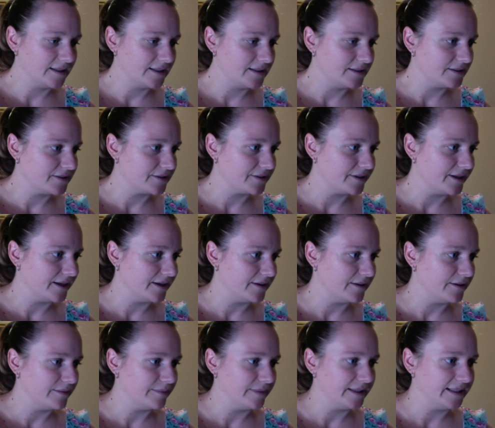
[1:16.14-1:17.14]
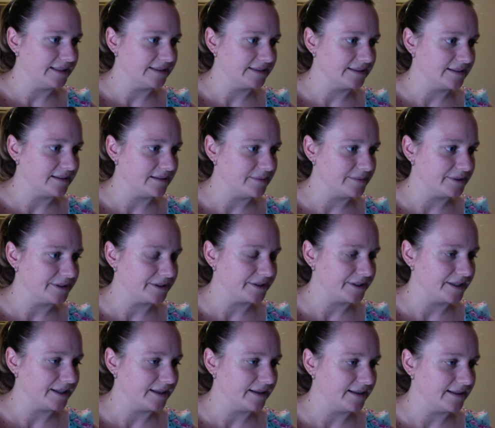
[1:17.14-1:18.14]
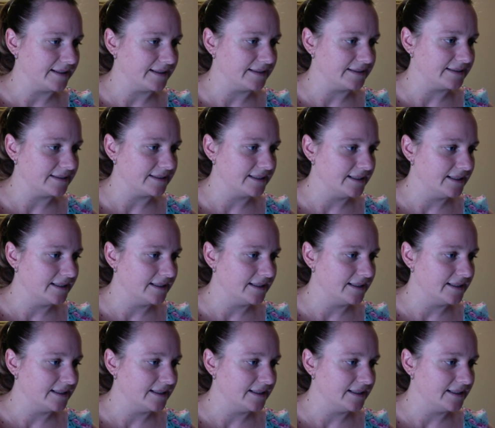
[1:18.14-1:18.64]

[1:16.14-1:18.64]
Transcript: already a hot mess. I'm sorry, guys.